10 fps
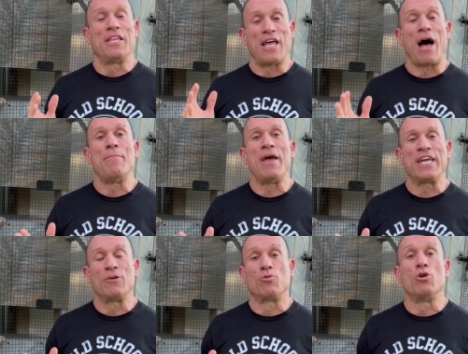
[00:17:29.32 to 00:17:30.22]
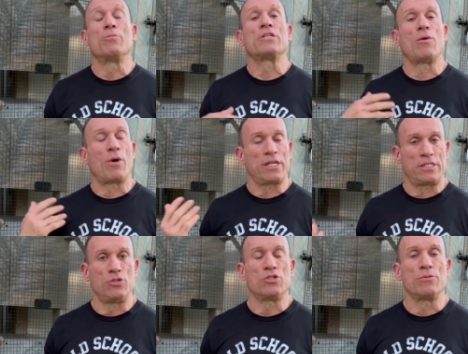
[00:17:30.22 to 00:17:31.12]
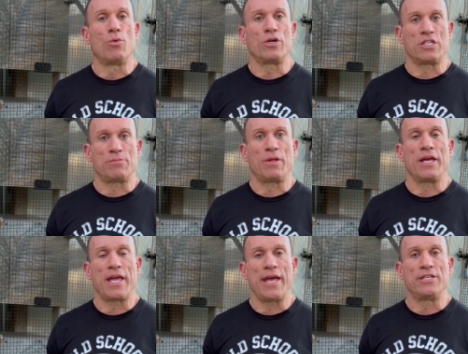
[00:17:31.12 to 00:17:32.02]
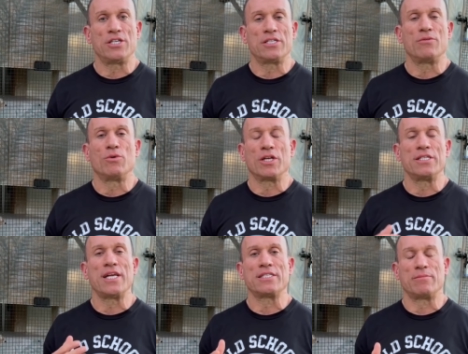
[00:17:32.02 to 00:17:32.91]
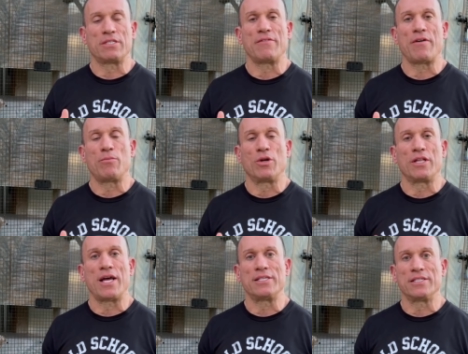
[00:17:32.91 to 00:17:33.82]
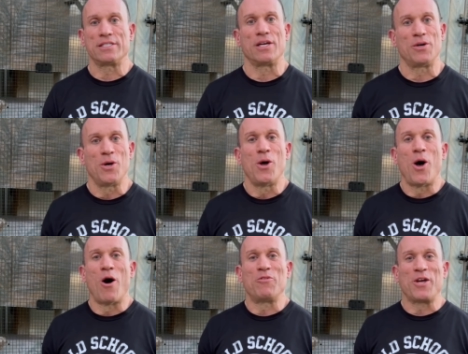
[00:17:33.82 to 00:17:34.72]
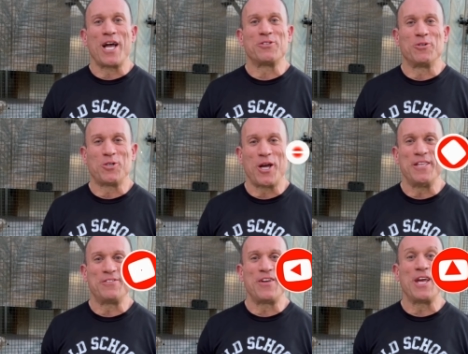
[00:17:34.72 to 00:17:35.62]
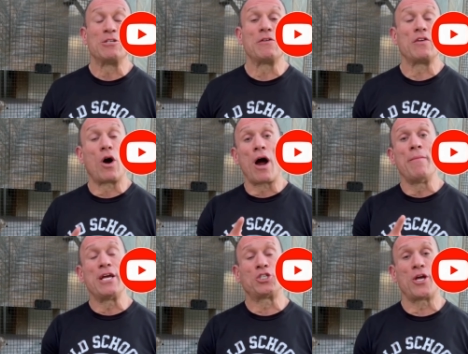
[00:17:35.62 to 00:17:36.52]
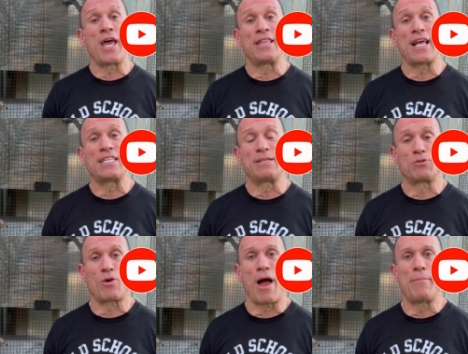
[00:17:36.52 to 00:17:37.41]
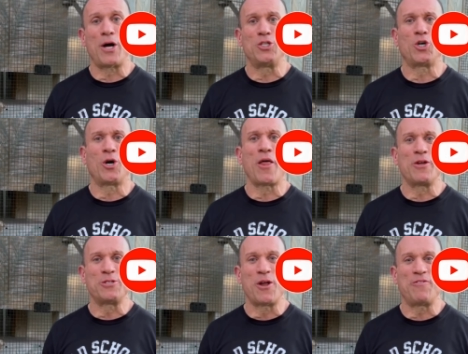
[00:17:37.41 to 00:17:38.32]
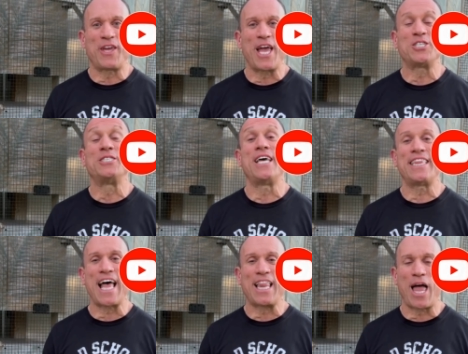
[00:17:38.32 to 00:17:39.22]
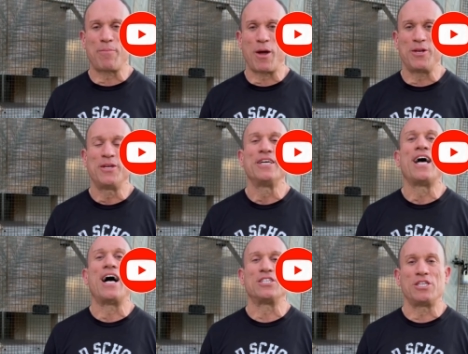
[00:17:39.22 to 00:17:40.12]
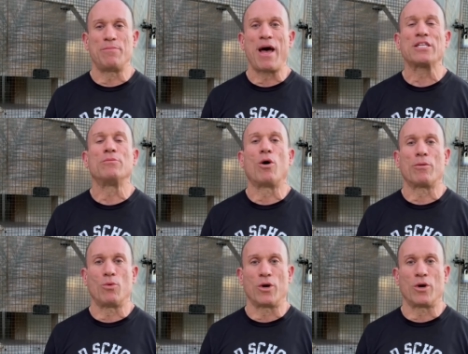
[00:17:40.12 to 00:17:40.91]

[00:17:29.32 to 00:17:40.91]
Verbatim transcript: I'm making room because I want us to do some more display cages and really set some stuff up real nicely. So hopefully you guys are enjoying these videos. If you are, make sure you hit that subscribe button, turn on those notifications, hit that like button. I'll see you back tomorrow